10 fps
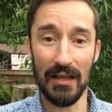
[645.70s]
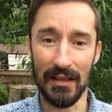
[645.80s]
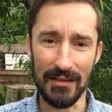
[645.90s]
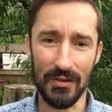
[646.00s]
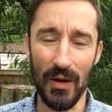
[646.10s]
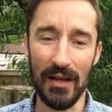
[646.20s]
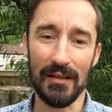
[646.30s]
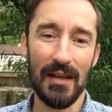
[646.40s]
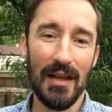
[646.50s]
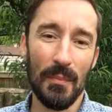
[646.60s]
That's
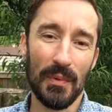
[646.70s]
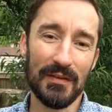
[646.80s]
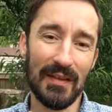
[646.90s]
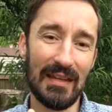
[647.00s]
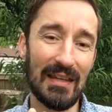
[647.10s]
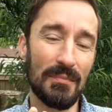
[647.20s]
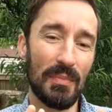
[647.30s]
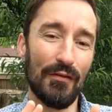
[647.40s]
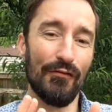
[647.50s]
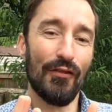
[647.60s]
great. But to
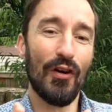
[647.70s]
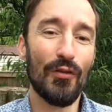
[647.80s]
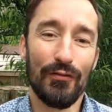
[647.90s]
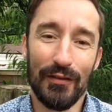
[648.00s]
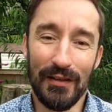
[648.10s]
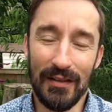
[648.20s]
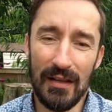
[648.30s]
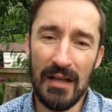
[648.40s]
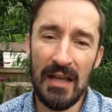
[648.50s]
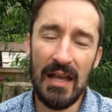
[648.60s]
keep evolving
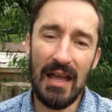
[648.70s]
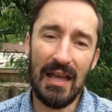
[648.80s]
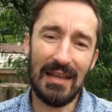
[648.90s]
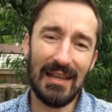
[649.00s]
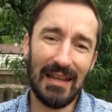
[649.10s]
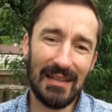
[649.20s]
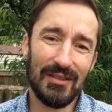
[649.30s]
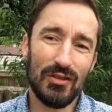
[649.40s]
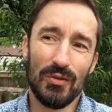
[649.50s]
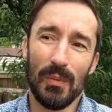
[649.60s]
and
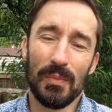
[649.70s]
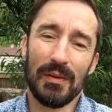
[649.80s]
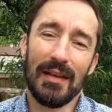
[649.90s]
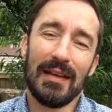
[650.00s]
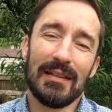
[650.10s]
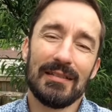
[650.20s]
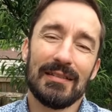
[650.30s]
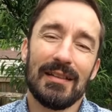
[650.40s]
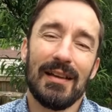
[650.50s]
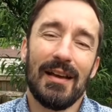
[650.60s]
getting to a
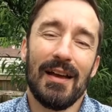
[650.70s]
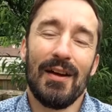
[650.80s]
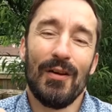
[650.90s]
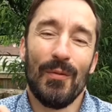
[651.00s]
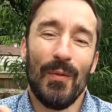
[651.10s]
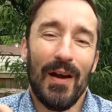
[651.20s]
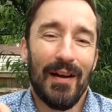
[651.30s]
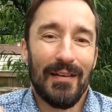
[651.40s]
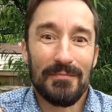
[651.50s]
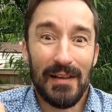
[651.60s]
place
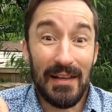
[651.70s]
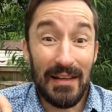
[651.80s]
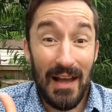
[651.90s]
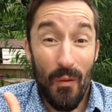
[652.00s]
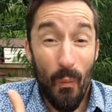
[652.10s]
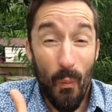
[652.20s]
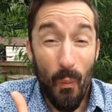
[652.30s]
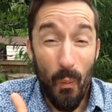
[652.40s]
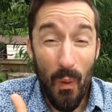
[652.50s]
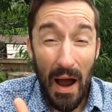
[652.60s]
where I'm like,
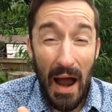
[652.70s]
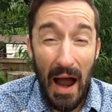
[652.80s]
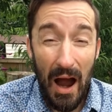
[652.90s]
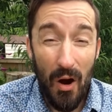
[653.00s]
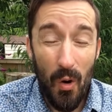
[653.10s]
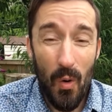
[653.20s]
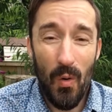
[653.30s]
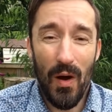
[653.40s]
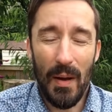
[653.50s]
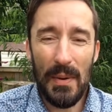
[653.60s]
wow,
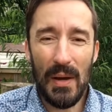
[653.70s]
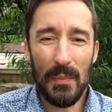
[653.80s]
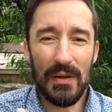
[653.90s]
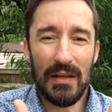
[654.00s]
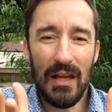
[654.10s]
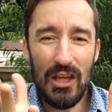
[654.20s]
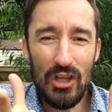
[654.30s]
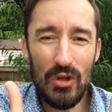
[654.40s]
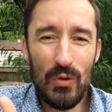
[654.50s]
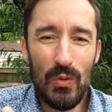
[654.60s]
I'm helping
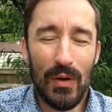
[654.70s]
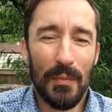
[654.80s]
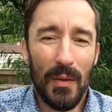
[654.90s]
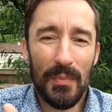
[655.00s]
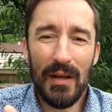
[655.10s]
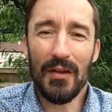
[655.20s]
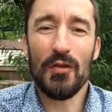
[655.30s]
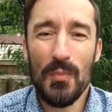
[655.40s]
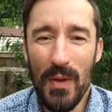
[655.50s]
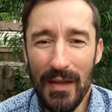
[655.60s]
you. I'm helping
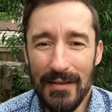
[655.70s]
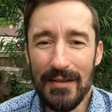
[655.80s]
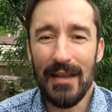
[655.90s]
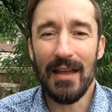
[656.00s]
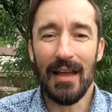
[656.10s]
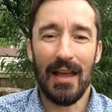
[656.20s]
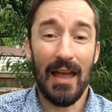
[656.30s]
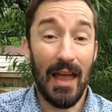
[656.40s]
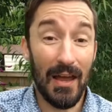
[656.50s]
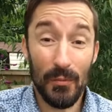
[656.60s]
other men
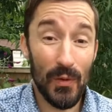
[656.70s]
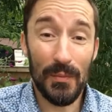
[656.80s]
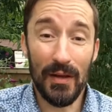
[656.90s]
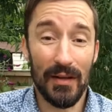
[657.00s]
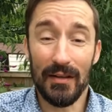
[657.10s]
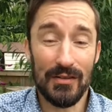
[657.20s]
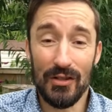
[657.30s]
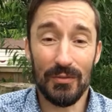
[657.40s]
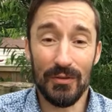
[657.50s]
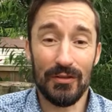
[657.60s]
and women and
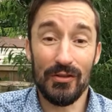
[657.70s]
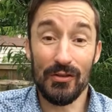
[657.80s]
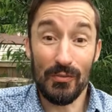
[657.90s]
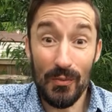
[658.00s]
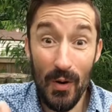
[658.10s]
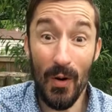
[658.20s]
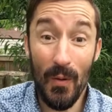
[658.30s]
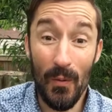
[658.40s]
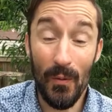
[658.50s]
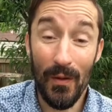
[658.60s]
children to
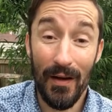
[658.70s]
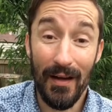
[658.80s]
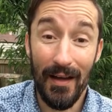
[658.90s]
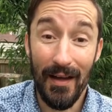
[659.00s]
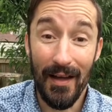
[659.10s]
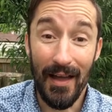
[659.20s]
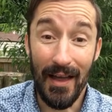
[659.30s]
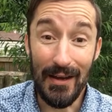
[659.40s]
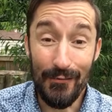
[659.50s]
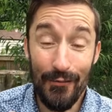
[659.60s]
grow
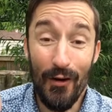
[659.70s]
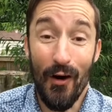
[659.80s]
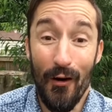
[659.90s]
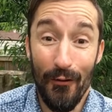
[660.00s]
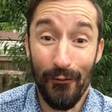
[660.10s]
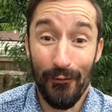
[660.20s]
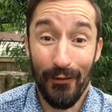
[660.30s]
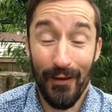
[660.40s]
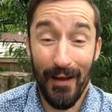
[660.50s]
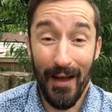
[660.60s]
and evolve.